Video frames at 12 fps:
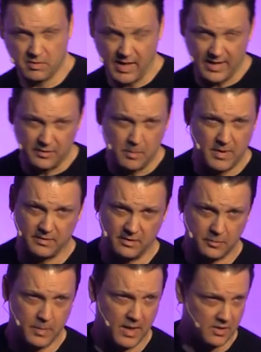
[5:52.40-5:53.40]
It is a
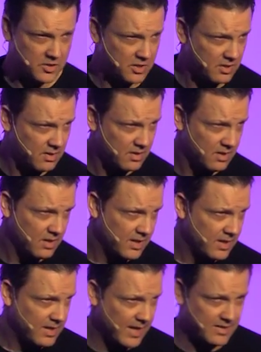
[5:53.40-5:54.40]
business pitch.
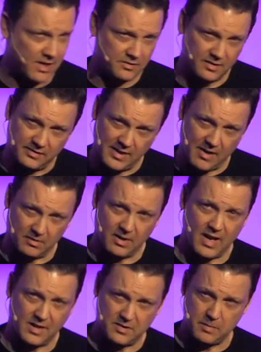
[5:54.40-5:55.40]
It doesn't sound
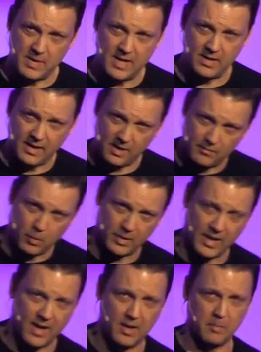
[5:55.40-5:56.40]
like, to me, a kind of
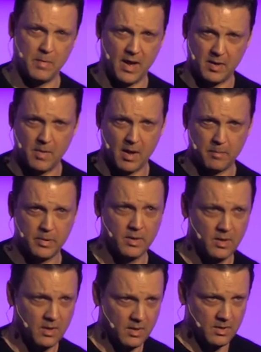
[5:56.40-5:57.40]
organic, bottom-up
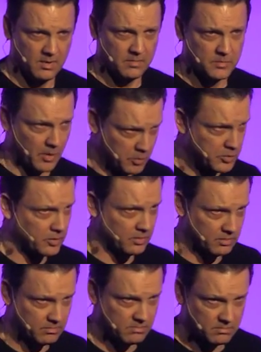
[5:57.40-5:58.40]

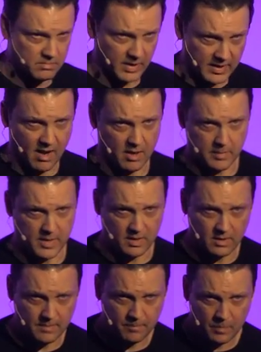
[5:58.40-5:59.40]
social economy.
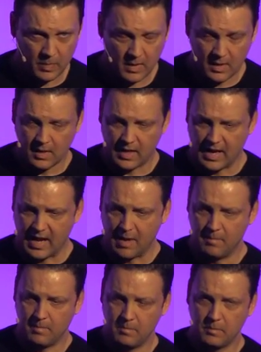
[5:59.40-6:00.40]

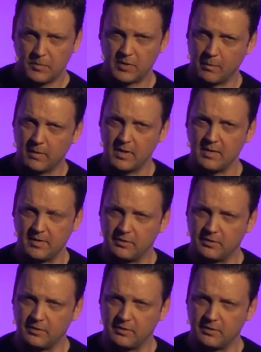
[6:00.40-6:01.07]
Um, some of the, the